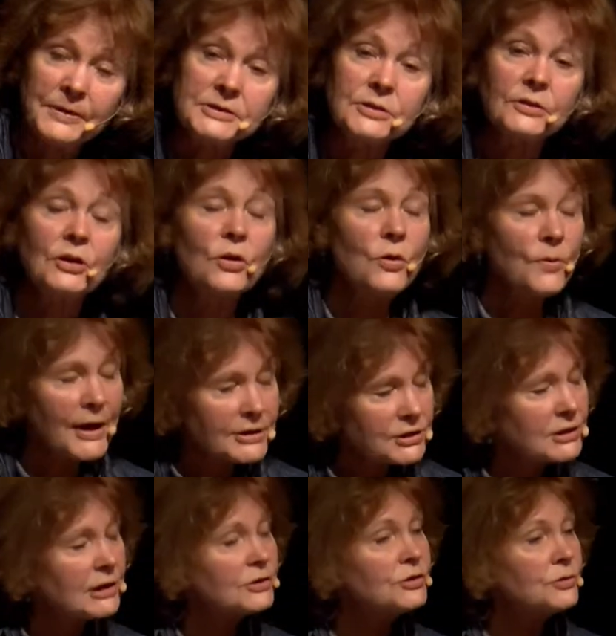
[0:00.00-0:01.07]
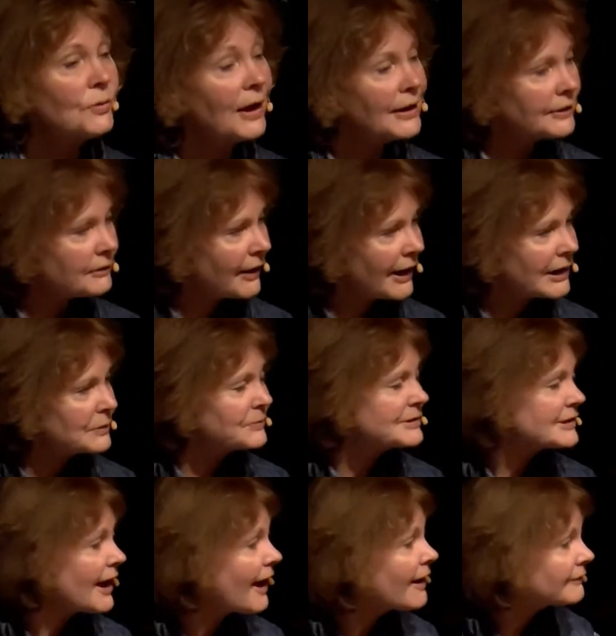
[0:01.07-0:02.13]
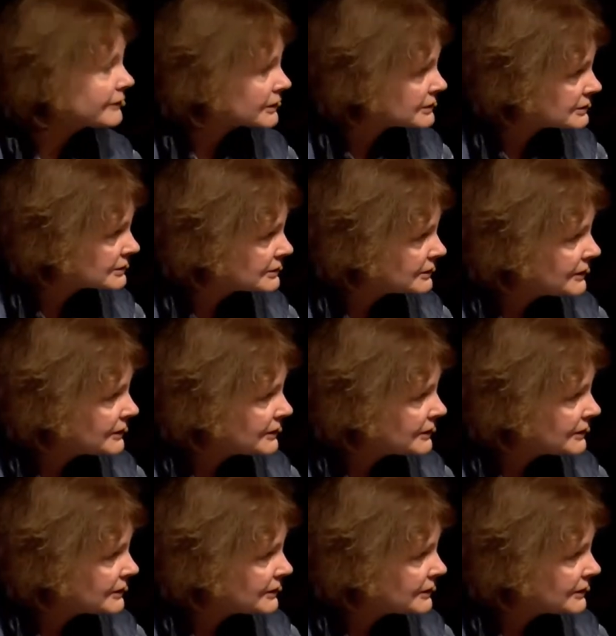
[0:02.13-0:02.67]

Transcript: So the question is, do other animals have it?